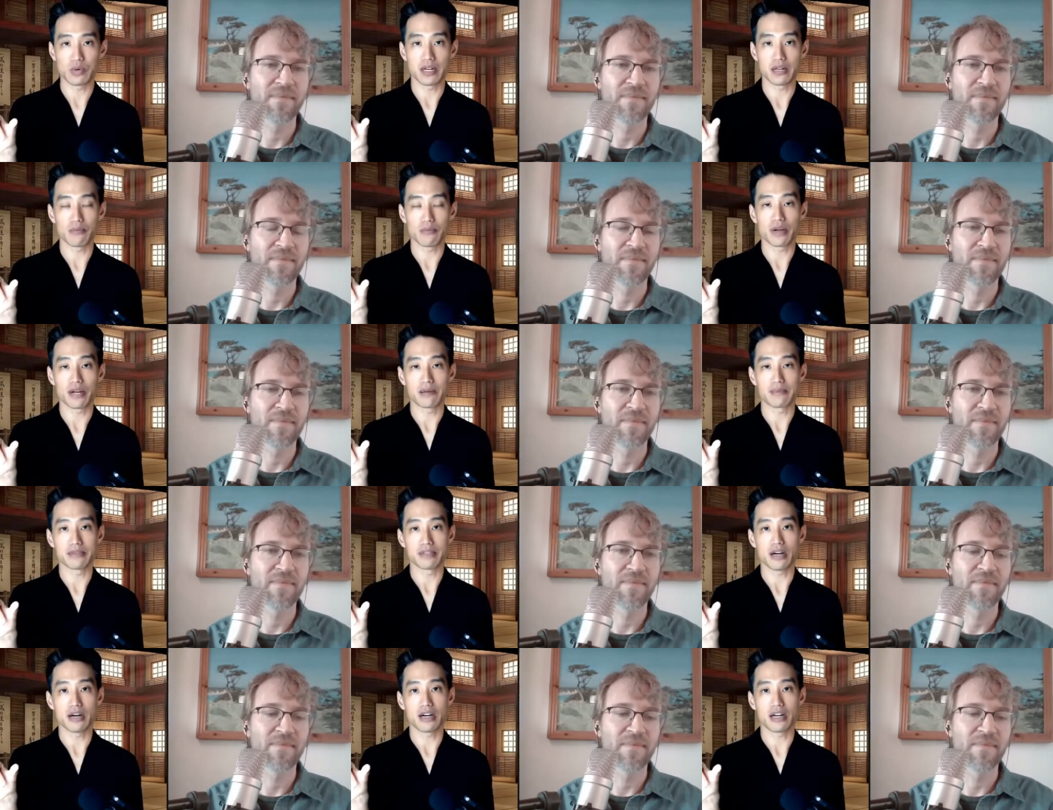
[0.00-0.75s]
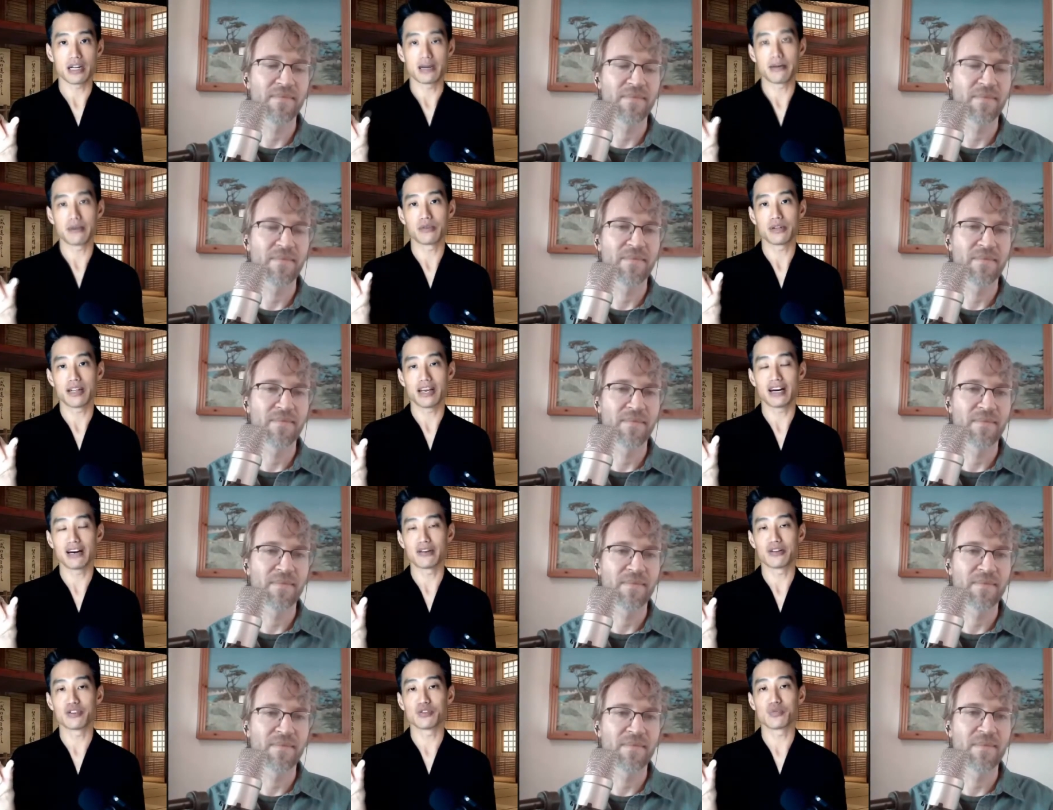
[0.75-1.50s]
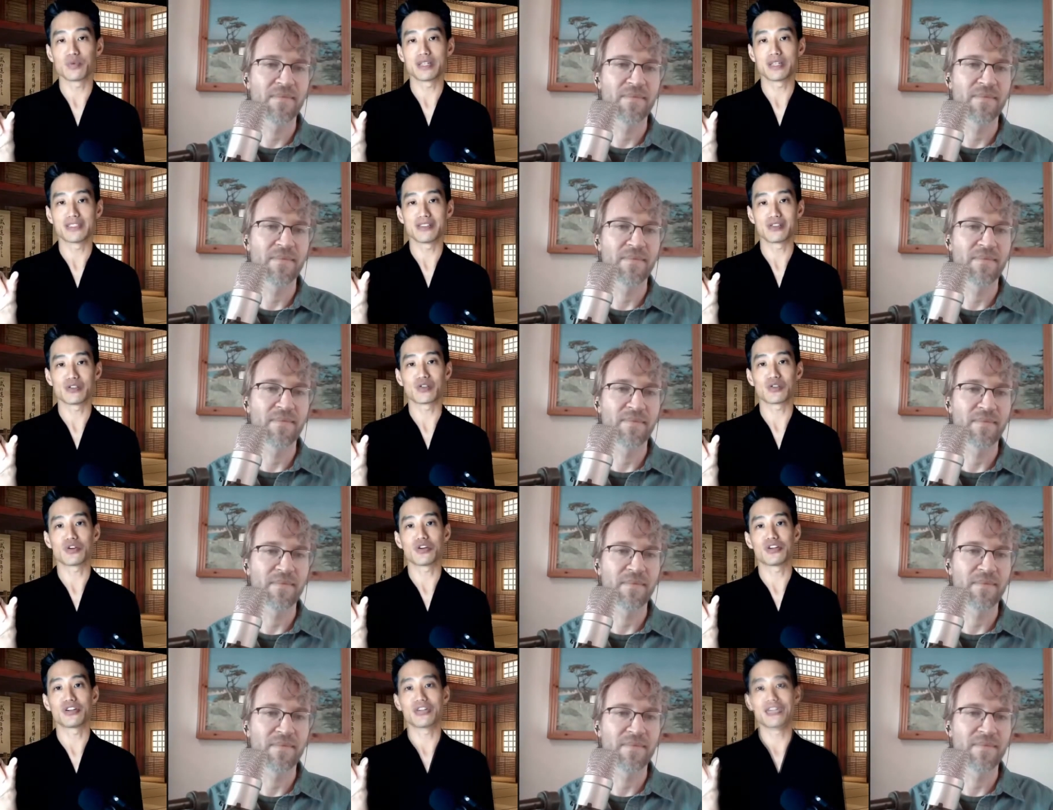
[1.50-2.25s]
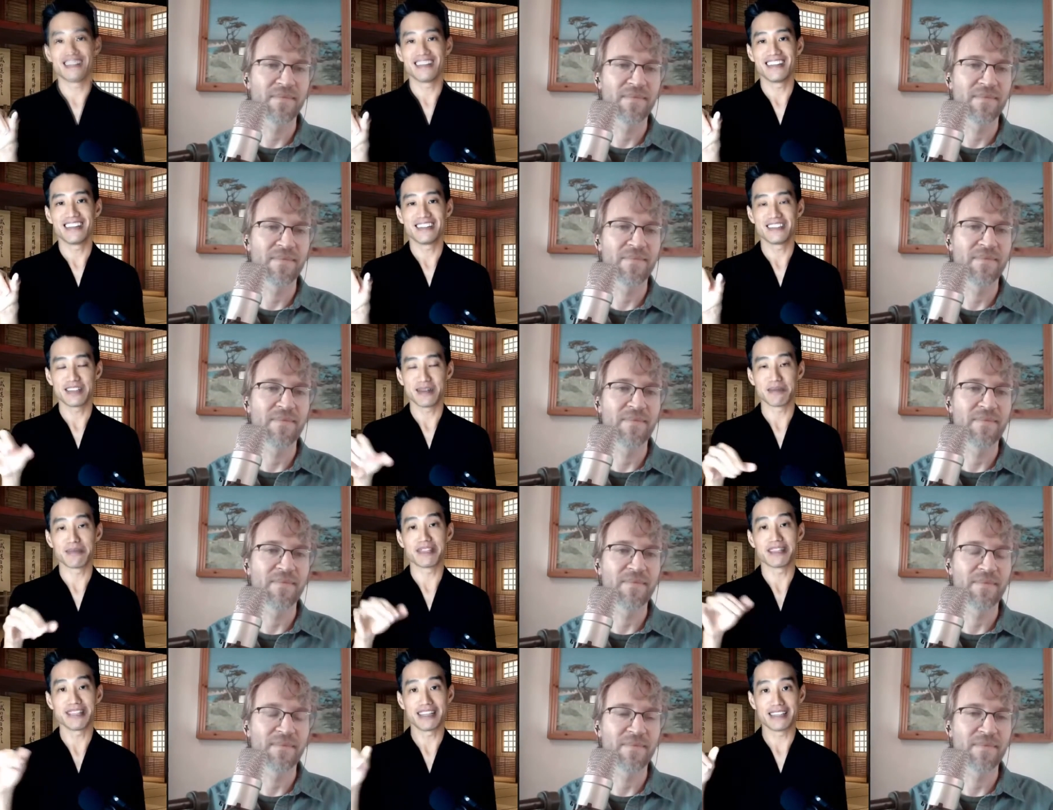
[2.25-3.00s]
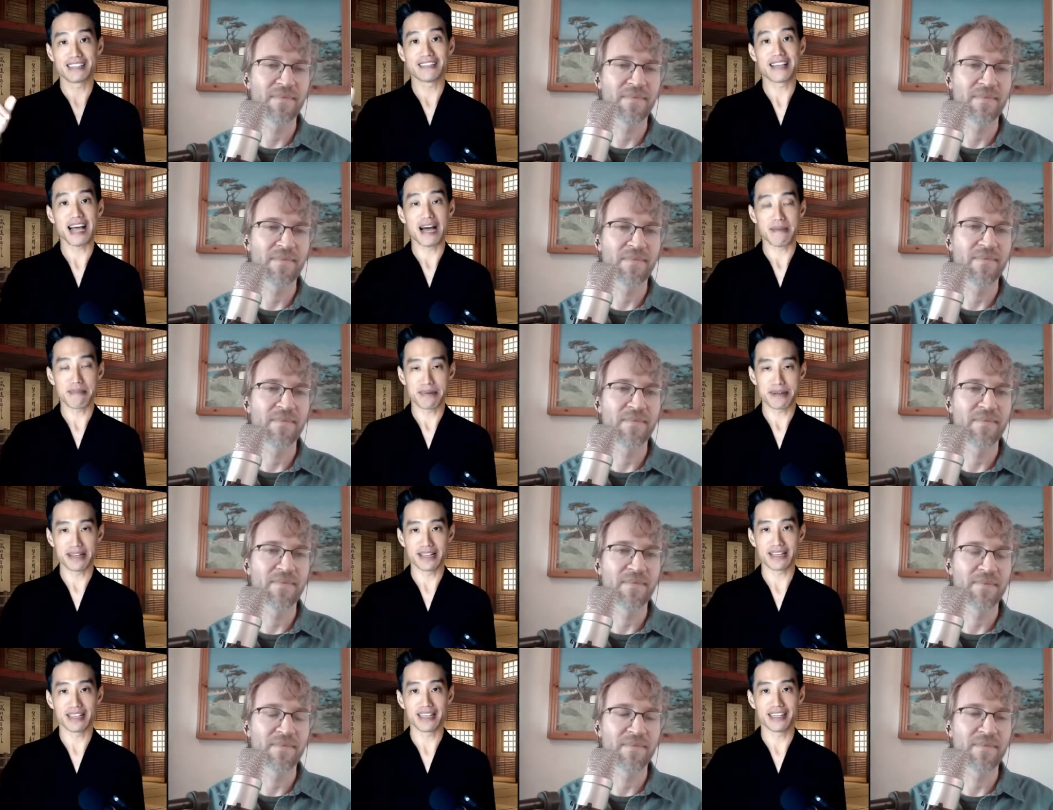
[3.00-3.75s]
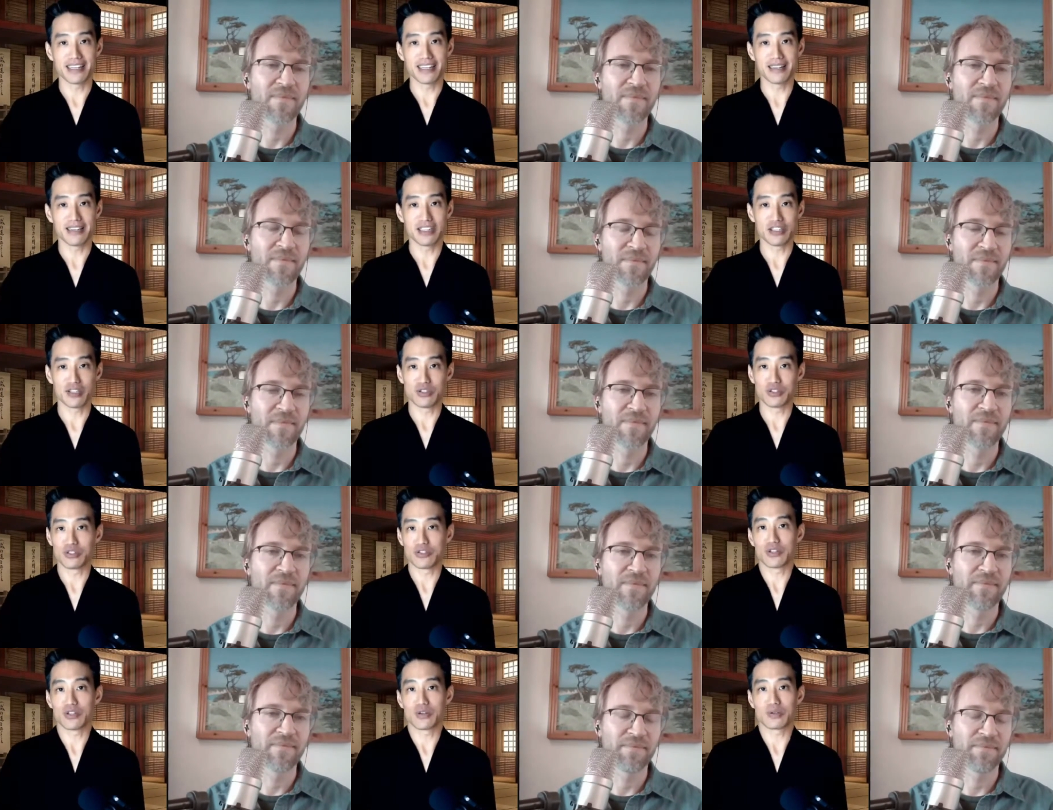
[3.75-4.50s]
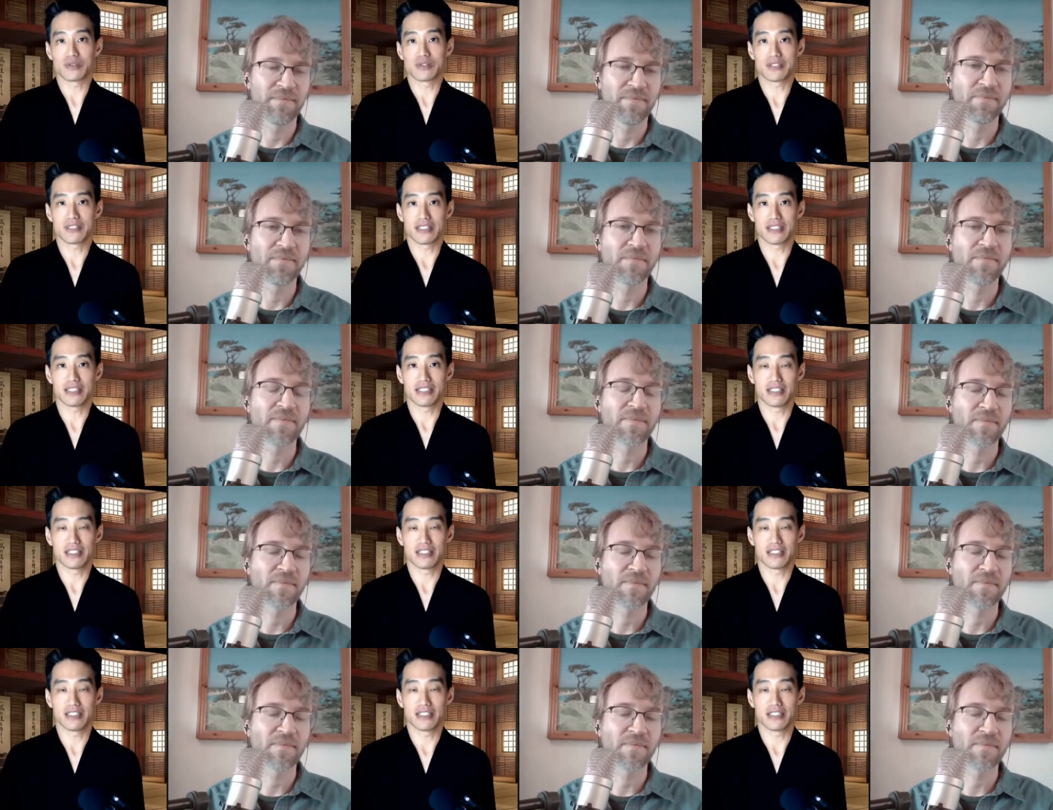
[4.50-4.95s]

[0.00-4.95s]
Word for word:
Speaker 1: what I'm talking about. How does one discern something is happening? You just don't see, you